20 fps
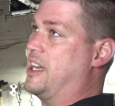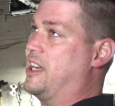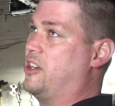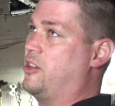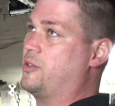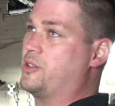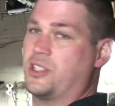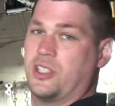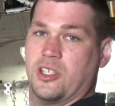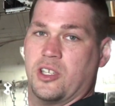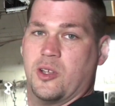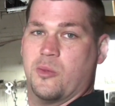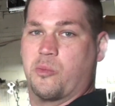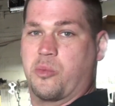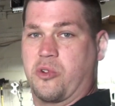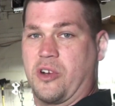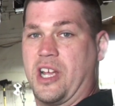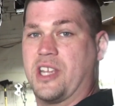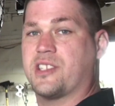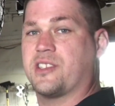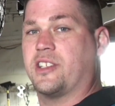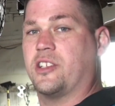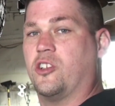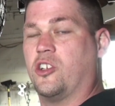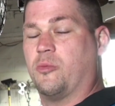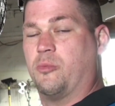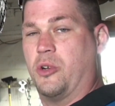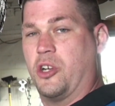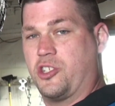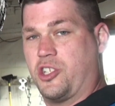out, press the
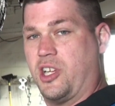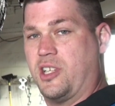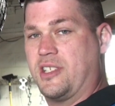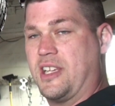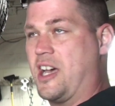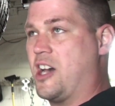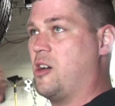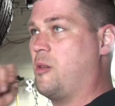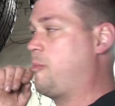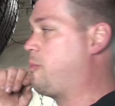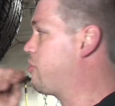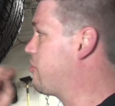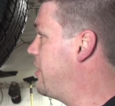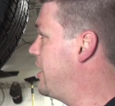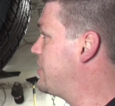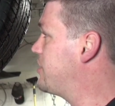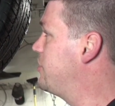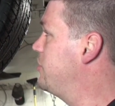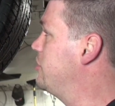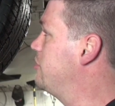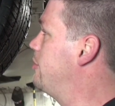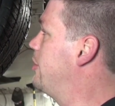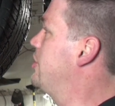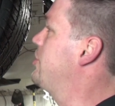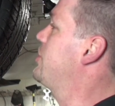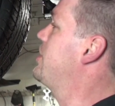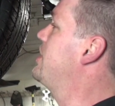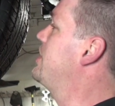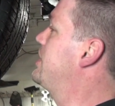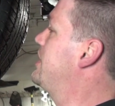old bushings out, press new
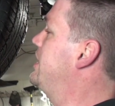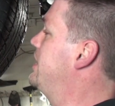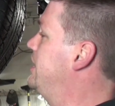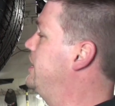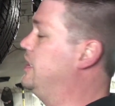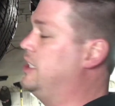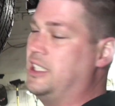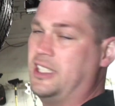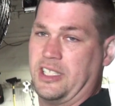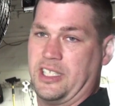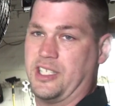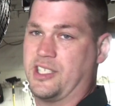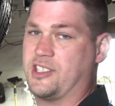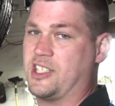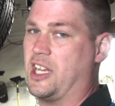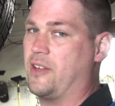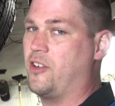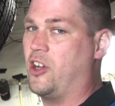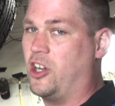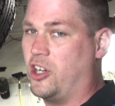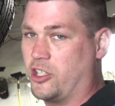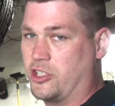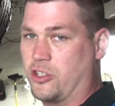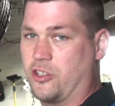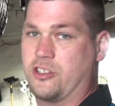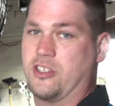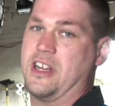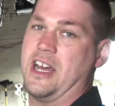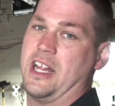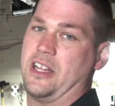bushings in, and save
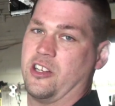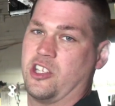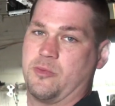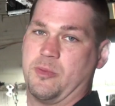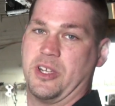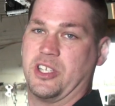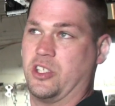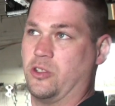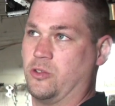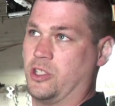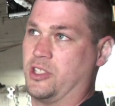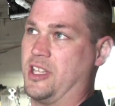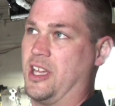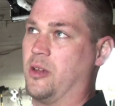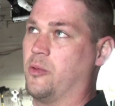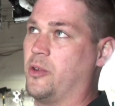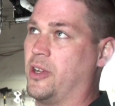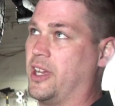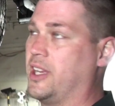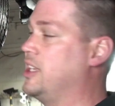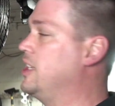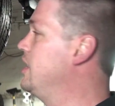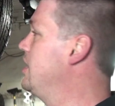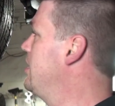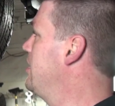hundreds of dollars by doing it that way.